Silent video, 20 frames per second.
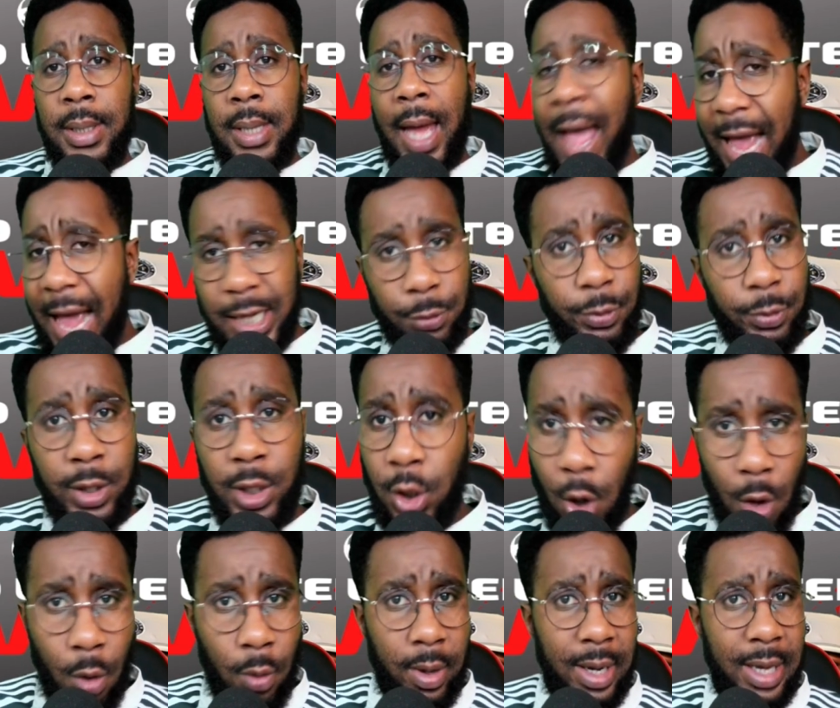as we
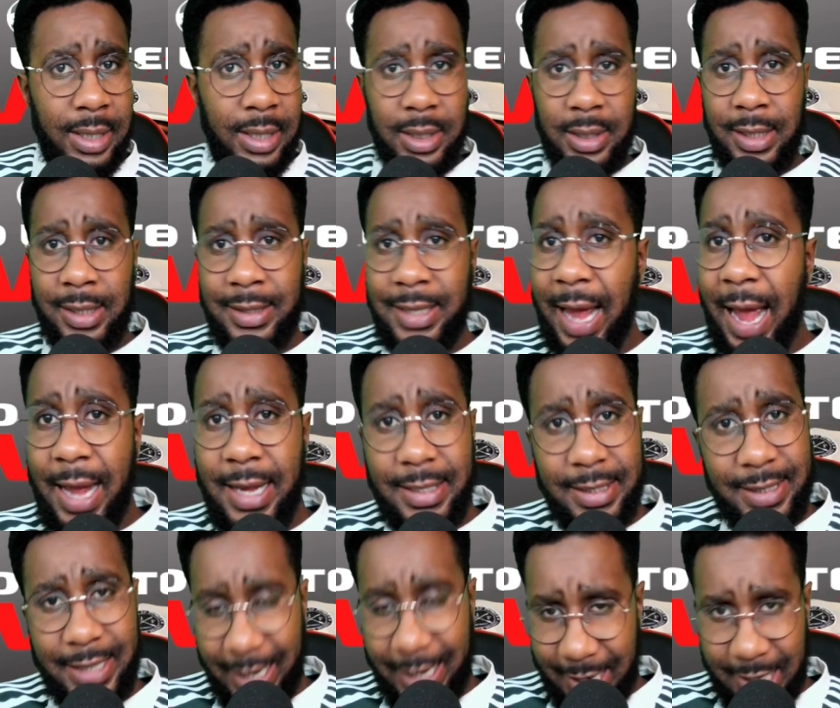go into the dying
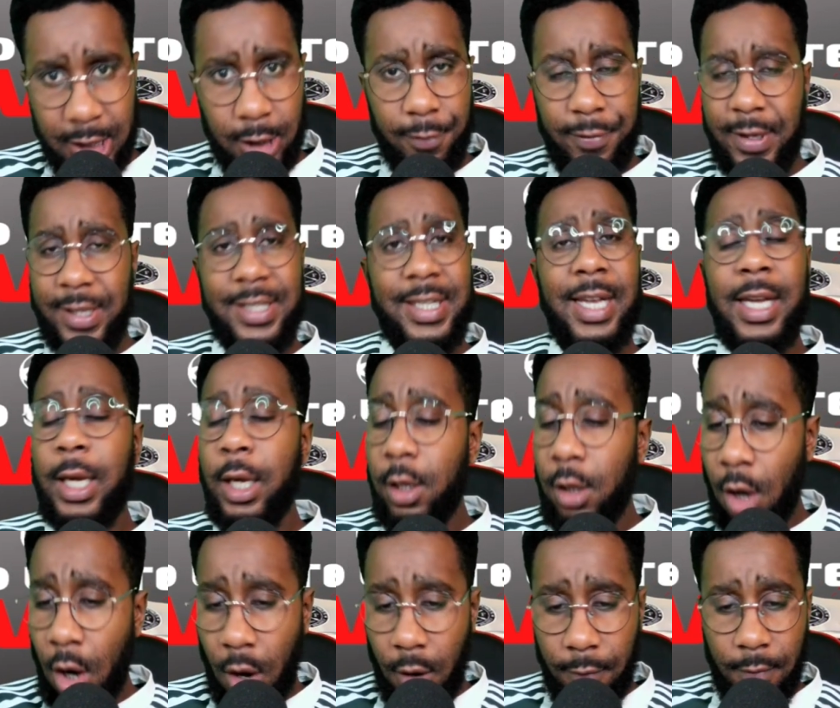seconds of the second
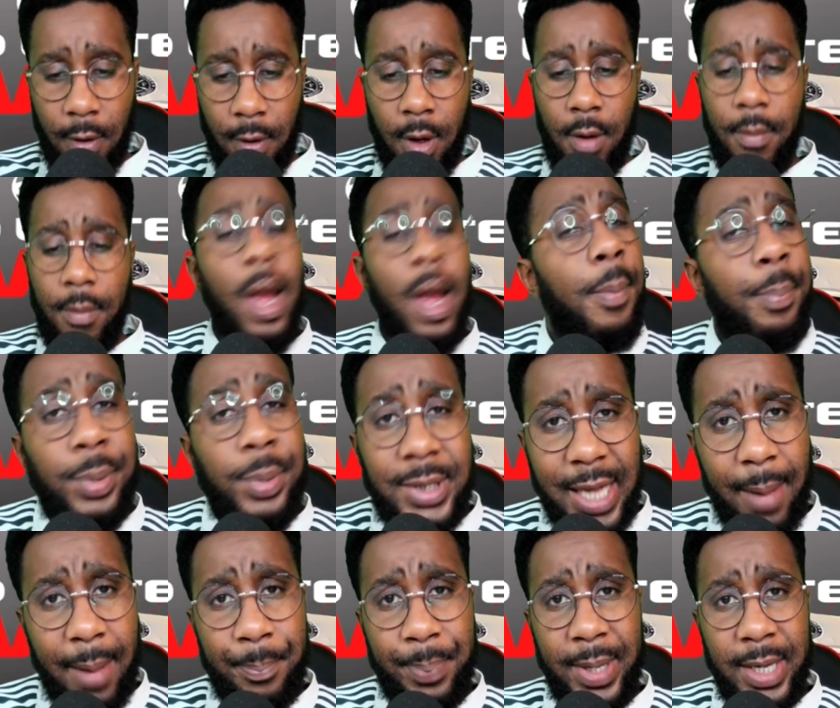half, a
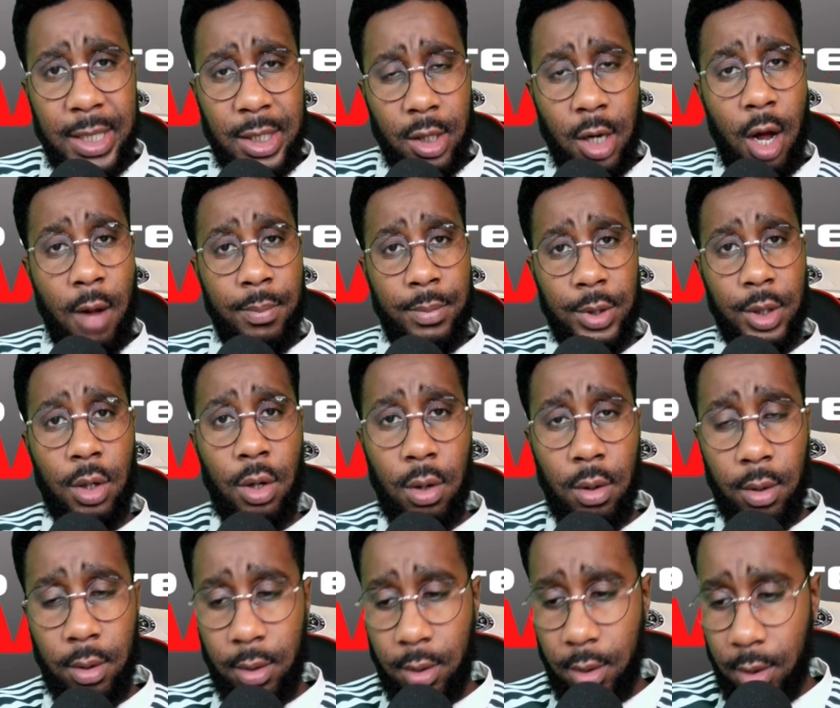set piece comes
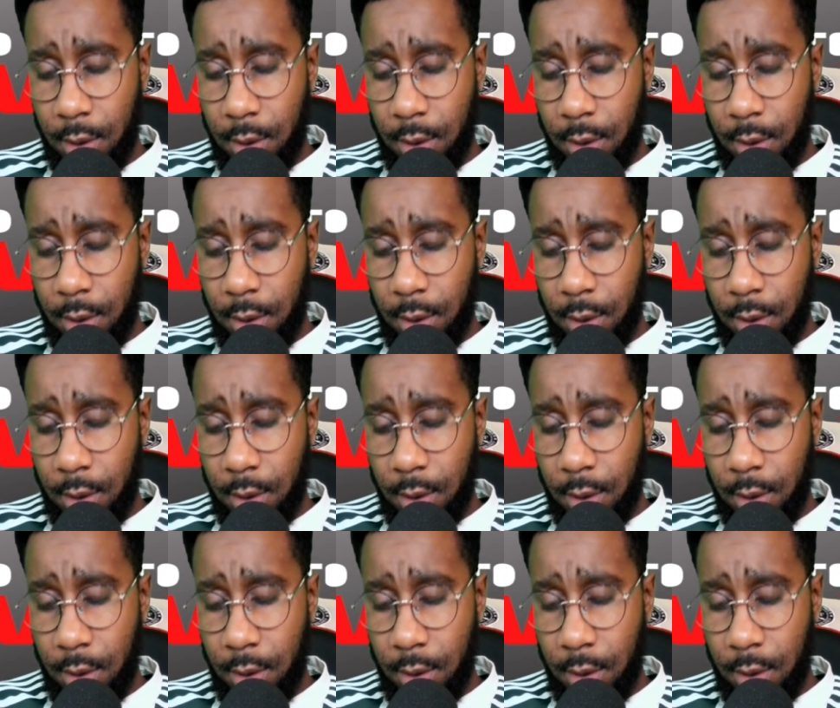along.